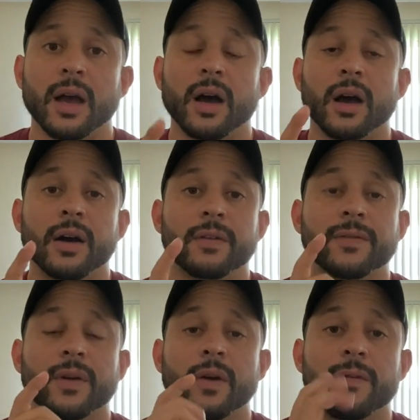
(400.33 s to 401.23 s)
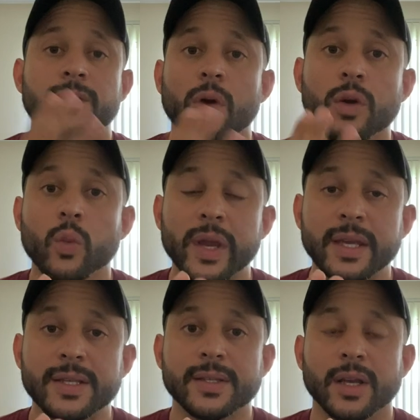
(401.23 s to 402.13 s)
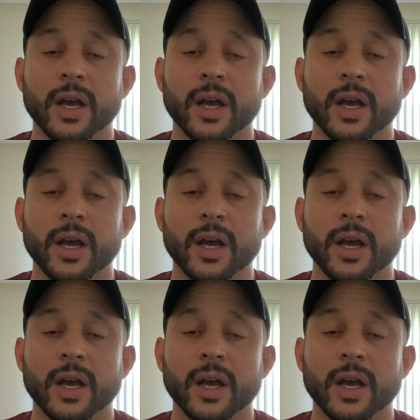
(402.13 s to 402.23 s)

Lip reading: of 4 weeks